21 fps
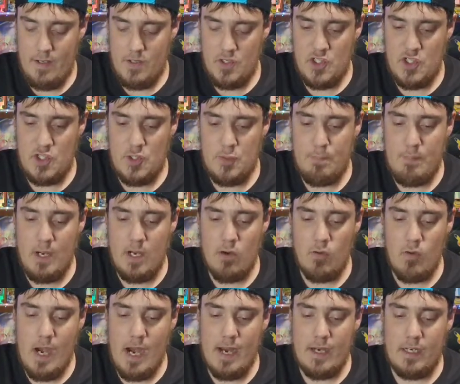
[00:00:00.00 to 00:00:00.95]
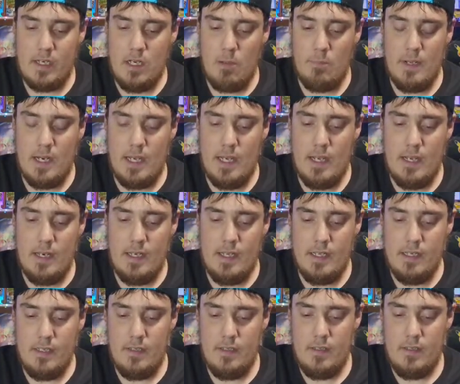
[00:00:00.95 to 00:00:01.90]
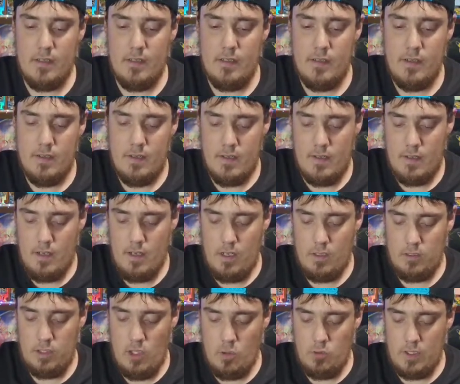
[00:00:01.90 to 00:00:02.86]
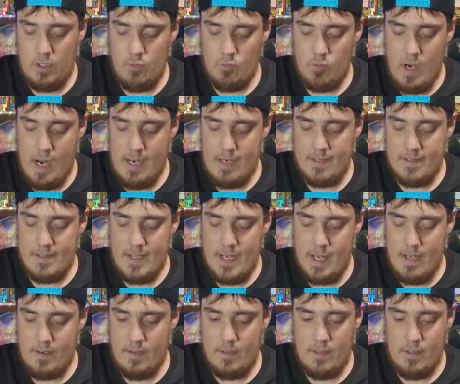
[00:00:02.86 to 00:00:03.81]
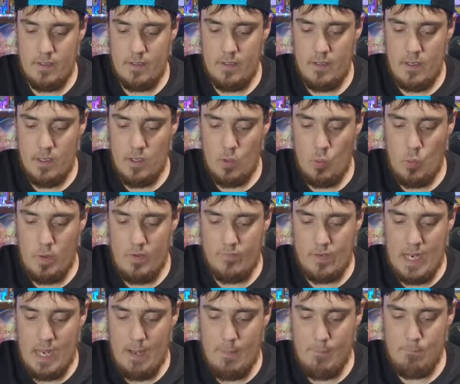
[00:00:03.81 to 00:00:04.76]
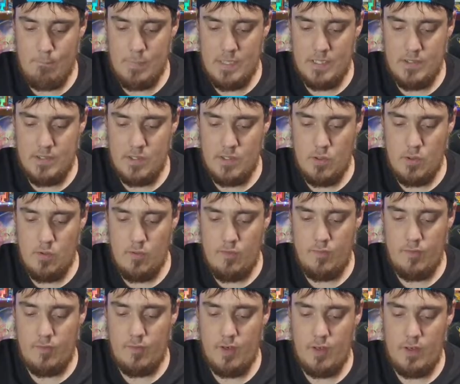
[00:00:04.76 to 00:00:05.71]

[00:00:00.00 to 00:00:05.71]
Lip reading: Spinarak coming on in, Alolan Rattata, we've got Bidoof,